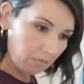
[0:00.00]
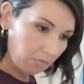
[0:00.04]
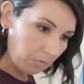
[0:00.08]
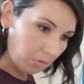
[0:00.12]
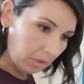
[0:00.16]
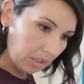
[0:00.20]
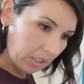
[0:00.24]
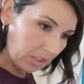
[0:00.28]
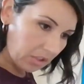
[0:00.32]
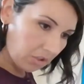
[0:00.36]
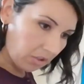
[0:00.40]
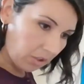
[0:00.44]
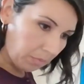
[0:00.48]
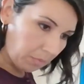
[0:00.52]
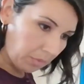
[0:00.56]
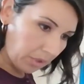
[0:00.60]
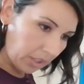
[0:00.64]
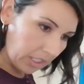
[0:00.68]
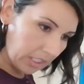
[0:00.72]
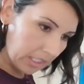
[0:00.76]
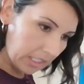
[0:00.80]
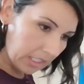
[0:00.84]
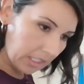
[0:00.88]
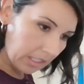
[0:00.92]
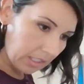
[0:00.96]
which, our
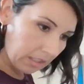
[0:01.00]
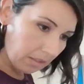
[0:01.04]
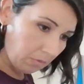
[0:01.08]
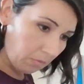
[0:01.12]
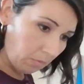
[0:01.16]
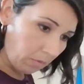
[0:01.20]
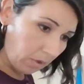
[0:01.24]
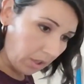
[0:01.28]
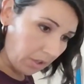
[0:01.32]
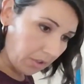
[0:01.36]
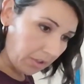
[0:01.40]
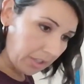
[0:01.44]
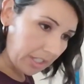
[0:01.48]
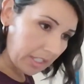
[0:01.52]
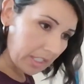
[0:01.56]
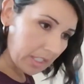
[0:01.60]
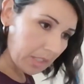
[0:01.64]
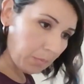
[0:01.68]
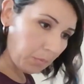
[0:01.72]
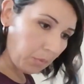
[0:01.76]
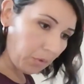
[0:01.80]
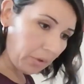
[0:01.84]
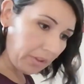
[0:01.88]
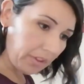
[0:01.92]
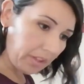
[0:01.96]
pasta water is
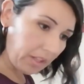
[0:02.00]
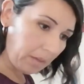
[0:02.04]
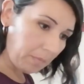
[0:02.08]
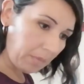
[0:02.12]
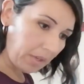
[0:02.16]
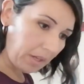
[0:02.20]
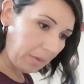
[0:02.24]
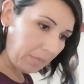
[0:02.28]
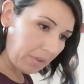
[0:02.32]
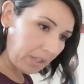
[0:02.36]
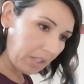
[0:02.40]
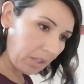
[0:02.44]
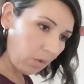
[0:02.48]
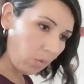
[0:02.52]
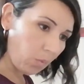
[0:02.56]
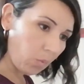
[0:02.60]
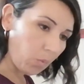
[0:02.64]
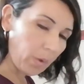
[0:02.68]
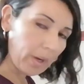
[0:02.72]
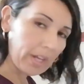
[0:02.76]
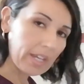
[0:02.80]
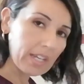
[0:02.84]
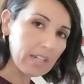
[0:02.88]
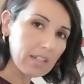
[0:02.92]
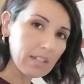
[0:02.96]
boiling, but I'm going to
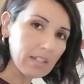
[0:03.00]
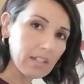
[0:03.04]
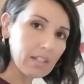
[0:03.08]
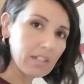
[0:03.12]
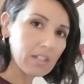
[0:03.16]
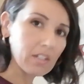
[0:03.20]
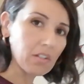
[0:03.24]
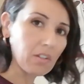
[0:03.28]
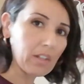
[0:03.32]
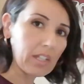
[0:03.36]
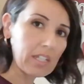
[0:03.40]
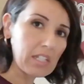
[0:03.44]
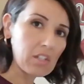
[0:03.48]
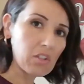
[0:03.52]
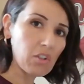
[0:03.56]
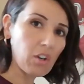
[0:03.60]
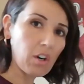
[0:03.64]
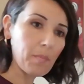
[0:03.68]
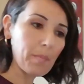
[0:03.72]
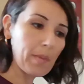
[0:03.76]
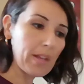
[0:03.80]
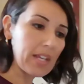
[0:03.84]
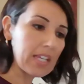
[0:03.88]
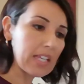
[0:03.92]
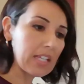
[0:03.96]
wait until I
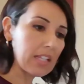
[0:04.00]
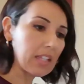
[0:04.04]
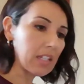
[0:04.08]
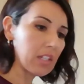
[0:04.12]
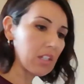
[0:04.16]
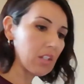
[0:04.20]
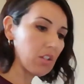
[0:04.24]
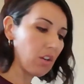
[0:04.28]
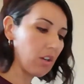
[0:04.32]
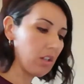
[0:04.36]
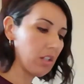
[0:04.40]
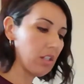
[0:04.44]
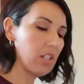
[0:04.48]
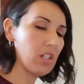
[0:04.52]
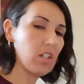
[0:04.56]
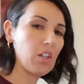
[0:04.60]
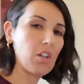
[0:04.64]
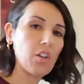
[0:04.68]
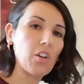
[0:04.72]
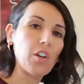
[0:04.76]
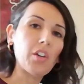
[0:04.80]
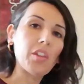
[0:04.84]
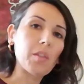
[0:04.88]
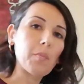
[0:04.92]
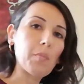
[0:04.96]
start making the sauce to
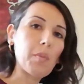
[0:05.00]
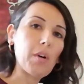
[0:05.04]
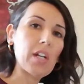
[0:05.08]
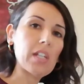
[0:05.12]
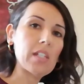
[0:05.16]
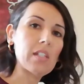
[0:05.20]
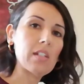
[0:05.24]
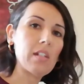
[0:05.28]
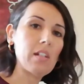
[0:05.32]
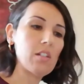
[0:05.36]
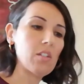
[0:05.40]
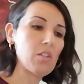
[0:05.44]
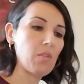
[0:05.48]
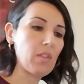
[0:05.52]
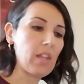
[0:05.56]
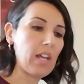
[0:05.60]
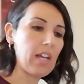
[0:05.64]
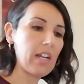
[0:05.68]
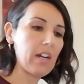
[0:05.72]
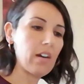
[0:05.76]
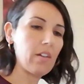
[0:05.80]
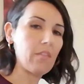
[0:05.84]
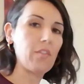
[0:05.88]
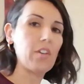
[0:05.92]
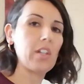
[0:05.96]
cook the pasta so that
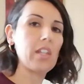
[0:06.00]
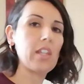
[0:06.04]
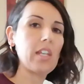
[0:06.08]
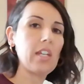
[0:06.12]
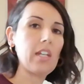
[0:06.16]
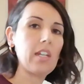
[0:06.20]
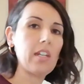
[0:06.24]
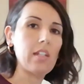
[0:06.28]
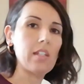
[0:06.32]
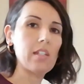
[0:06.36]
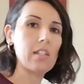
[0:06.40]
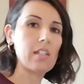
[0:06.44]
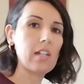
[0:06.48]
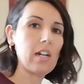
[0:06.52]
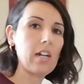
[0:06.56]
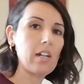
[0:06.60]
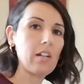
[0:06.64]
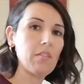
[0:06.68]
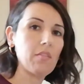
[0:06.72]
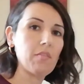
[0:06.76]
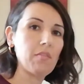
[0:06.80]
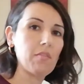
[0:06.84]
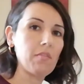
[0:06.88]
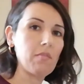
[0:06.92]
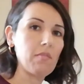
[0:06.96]
everything is kind
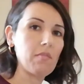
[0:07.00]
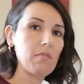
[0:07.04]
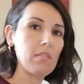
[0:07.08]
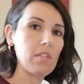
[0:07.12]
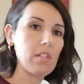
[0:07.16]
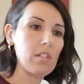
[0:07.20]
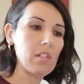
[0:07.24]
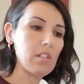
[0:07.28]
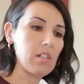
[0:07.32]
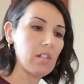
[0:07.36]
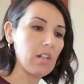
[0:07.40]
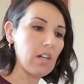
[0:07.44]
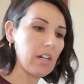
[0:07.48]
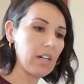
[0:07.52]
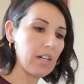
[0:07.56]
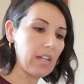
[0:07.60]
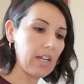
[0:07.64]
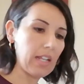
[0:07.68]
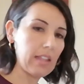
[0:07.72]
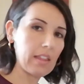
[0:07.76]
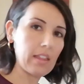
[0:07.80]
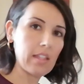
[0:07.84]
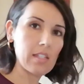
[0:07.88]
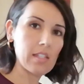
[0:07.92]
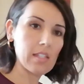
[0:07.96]
of done
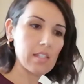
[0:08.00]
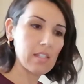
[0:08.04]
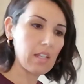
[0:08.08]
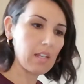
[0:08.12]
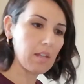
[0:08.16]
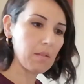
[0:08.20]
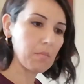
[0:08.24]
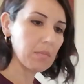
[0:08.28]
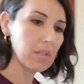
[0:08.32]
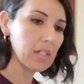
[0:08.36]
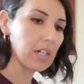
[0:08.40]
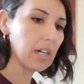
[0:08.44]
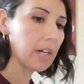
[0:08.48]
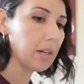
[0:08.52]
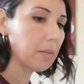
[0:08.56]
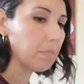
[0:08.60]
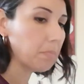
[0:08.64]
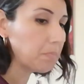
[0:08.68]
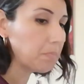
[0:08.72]
at the same time.